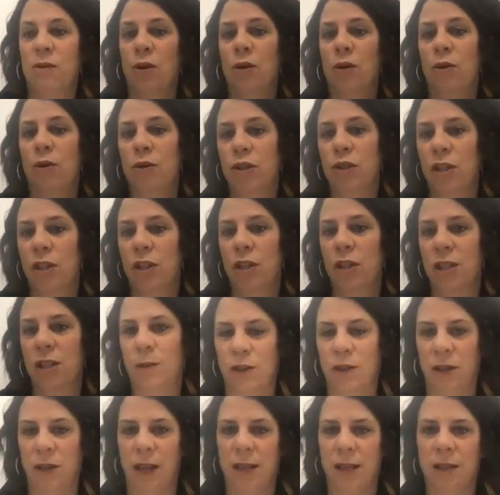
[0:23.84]
who should
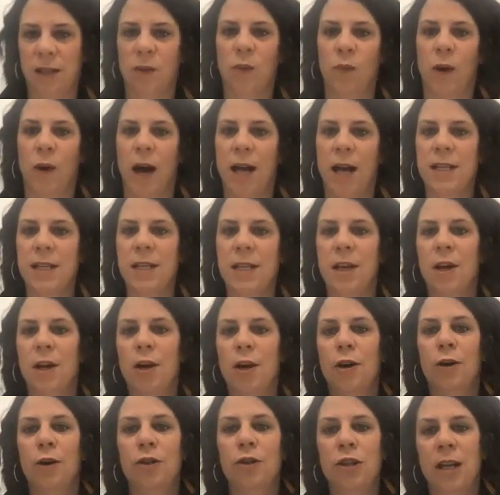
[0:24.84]
specialize in what,
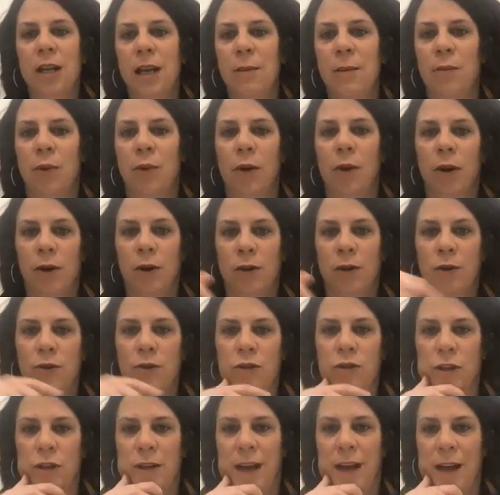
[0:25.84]
who should import and who
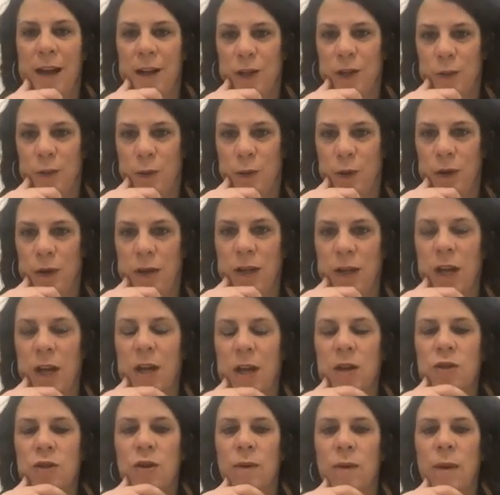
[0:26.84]
should export.
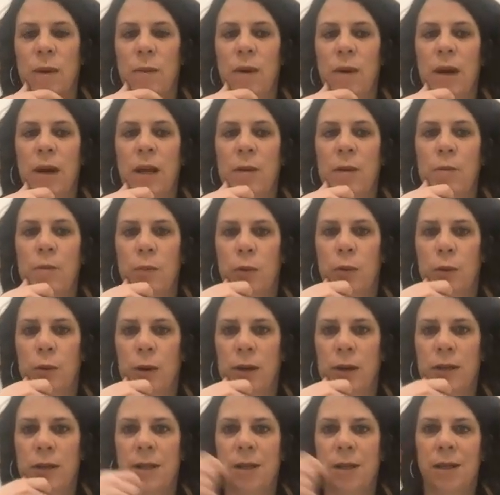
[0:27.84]
So remember,
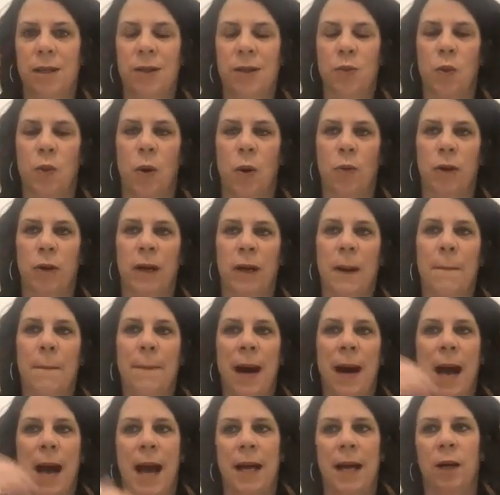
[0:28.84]
import is what we're going to
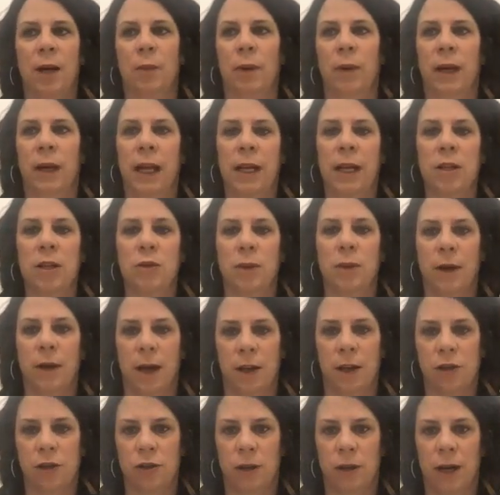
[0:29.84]
buy or bring into a
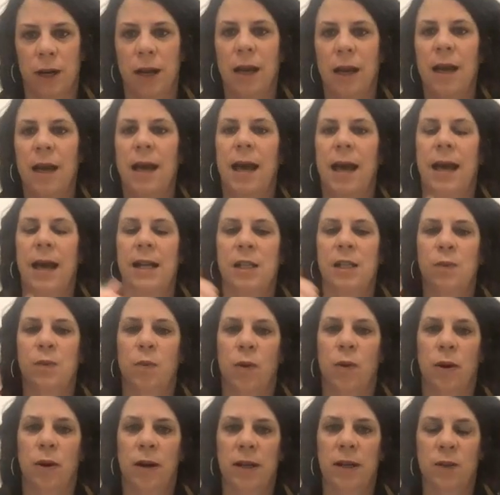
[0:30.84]
country.
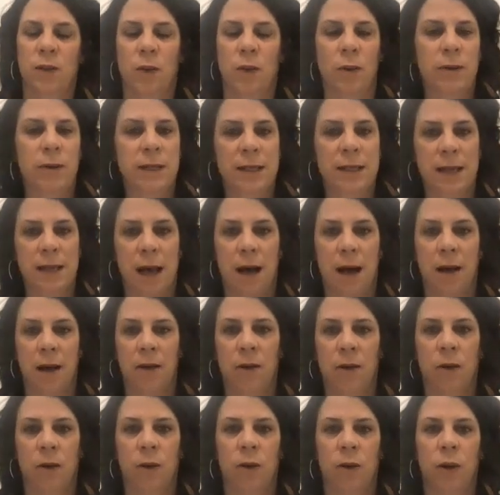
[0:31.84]
Export is what we
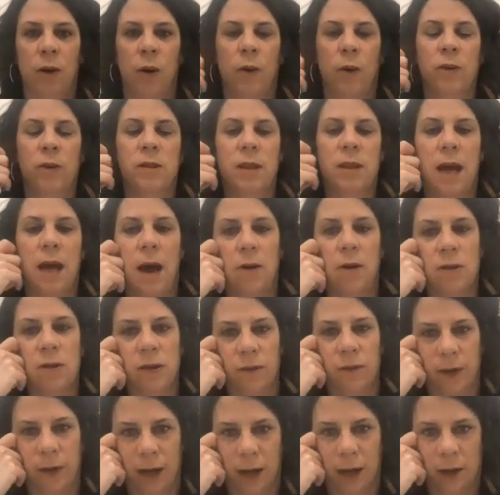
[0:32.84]
sell or goes out
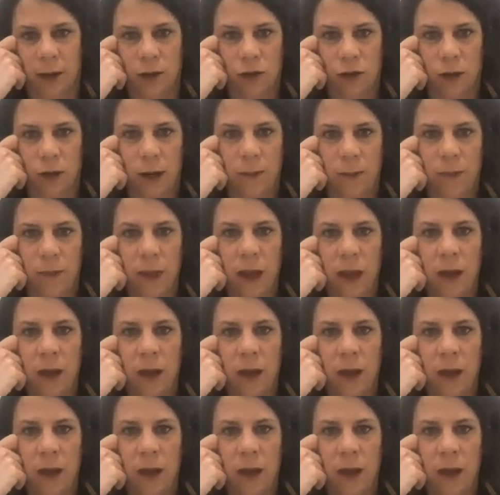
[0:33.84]
of a country.